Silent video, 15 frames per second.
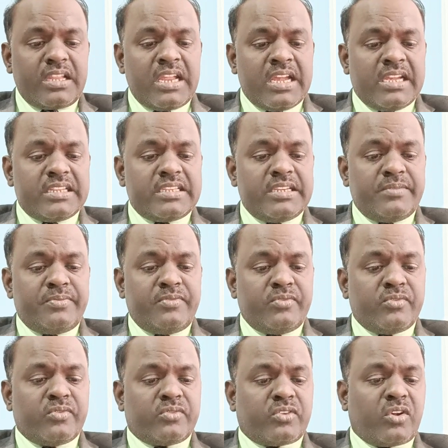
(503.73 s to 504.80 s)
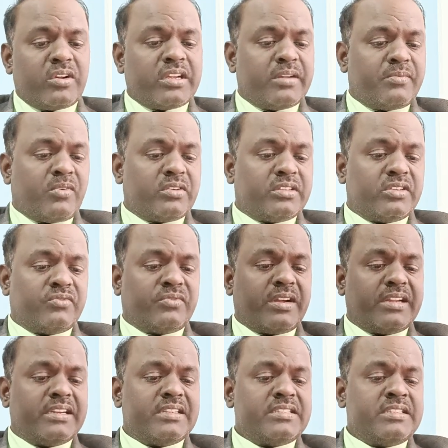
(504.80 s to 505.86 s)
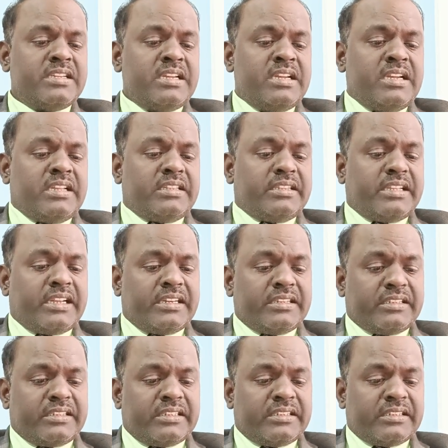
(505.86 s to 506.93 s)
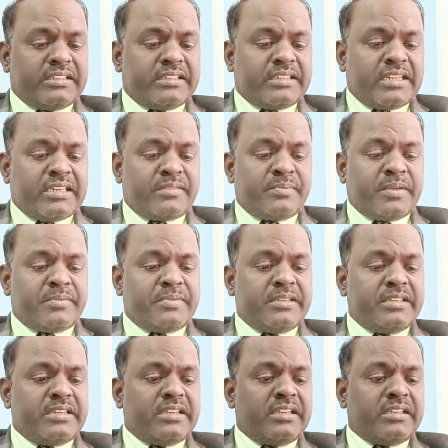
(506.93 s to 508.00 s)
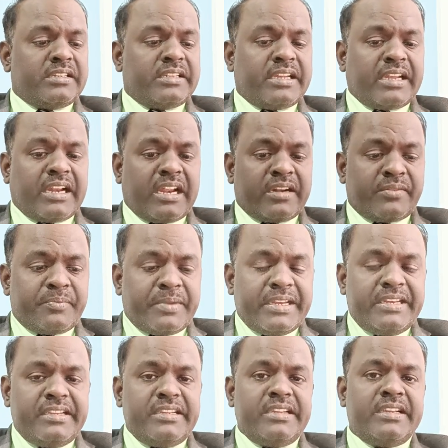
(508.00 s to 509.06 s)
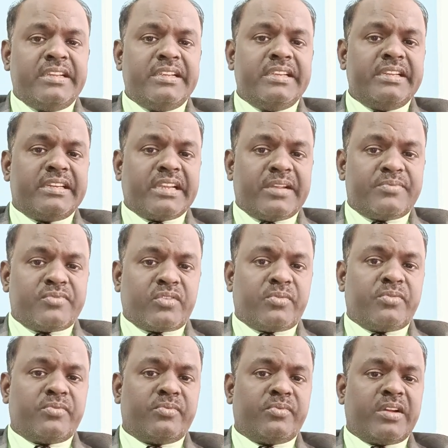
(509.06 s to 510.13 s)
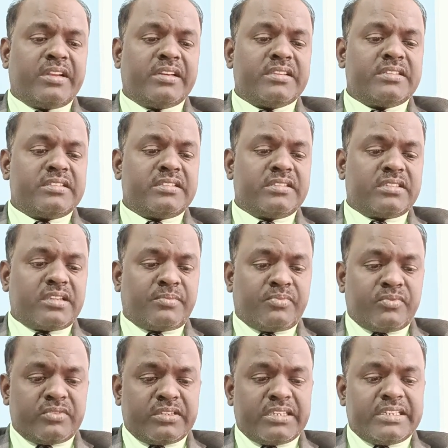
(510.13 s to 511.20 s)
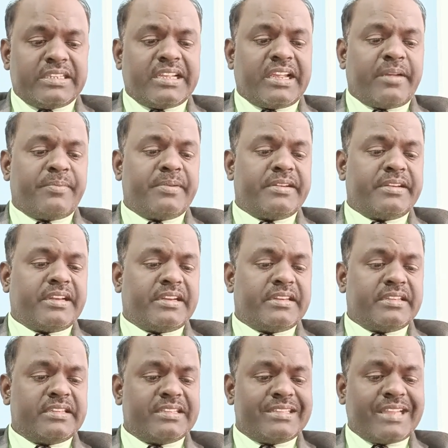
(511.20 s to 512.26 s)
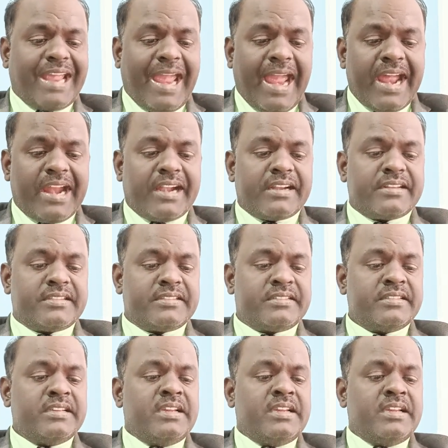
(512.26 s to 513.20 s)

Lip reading: as if you talk about the virus, then that may be there are many types of virus. Suppose that the hepatitis adds